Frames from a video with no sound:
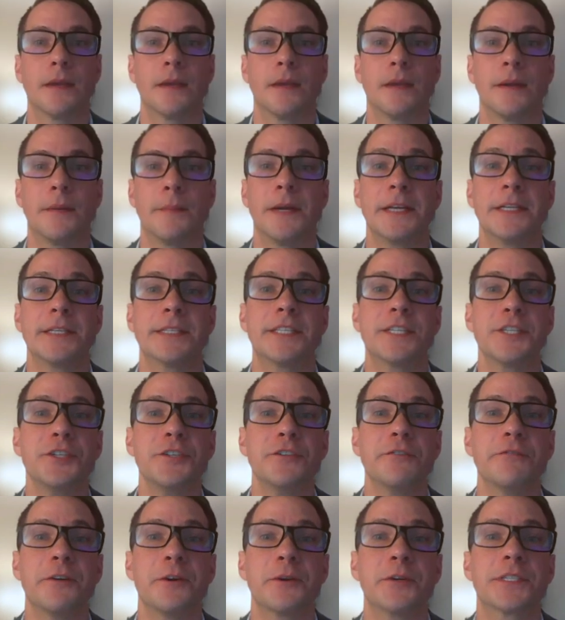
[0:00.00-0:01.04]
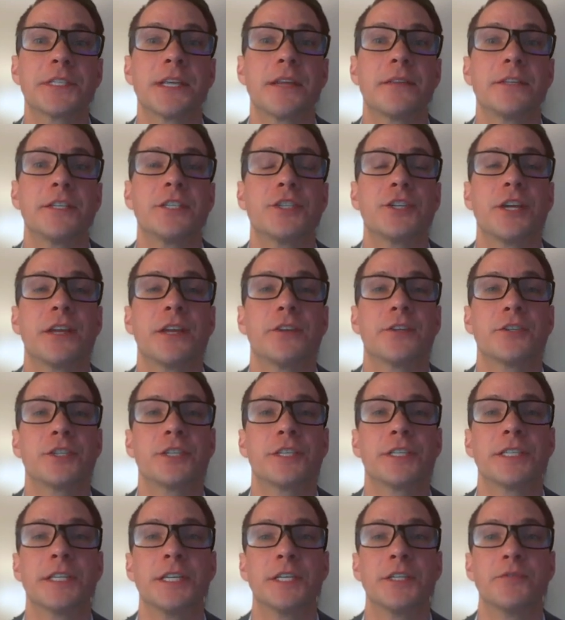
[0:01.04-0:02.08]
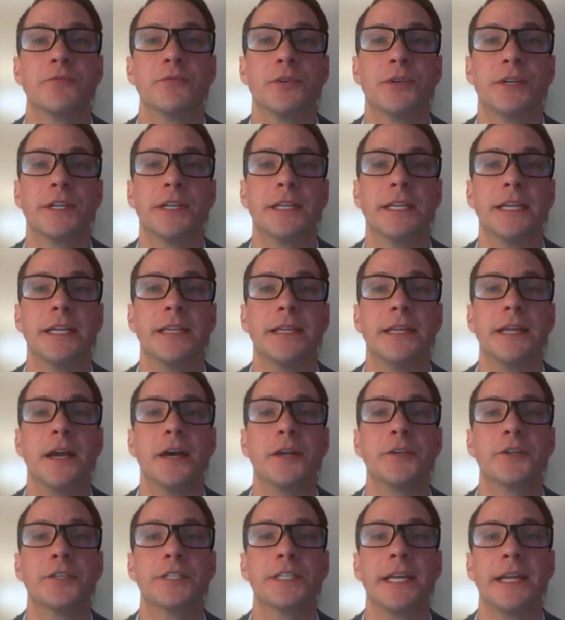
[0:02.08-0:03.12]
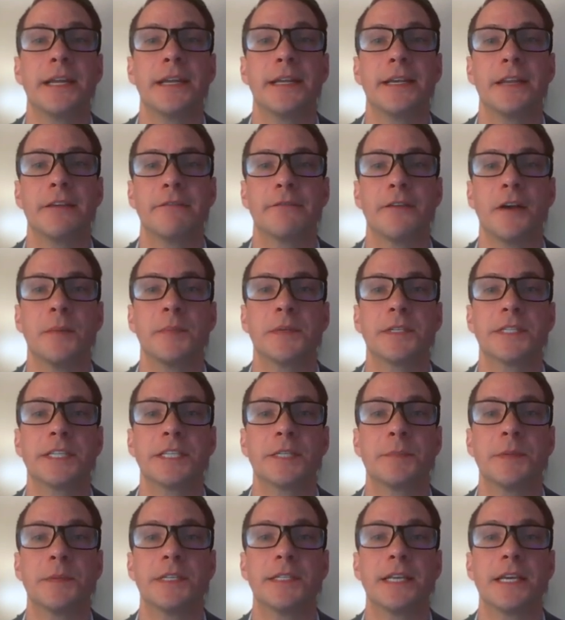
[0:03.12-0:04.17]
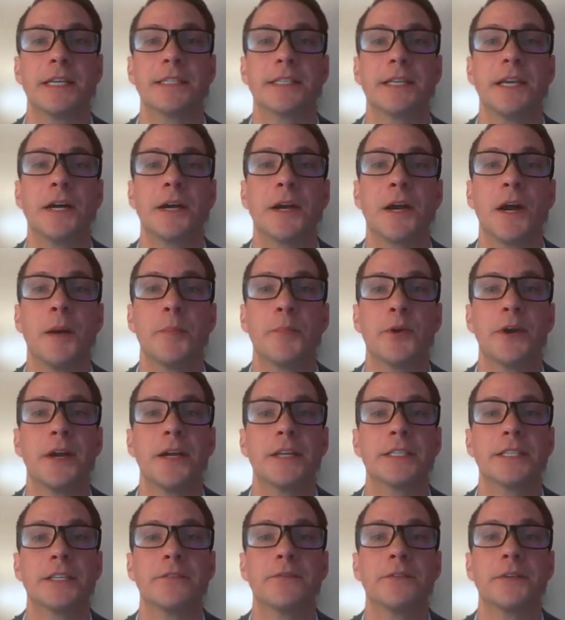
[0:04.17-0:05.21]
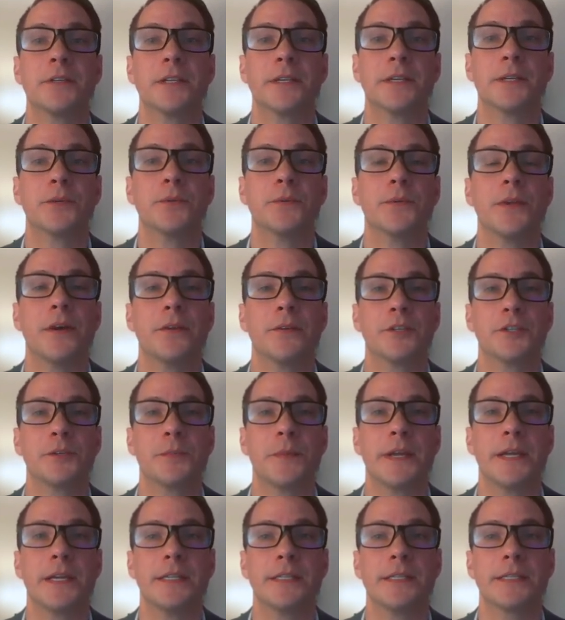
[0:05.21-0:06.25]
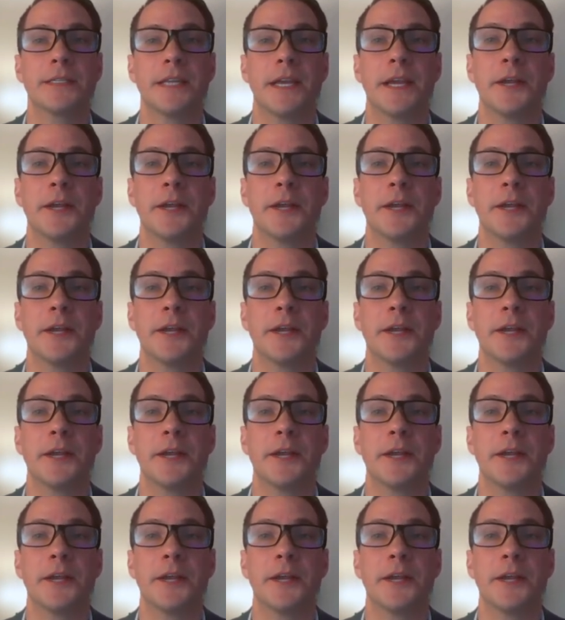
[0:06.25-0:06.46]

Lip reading: My decision to focus on these challenges is rooted in the understanding that pharmacists possess a comprehensive clinical knowledge base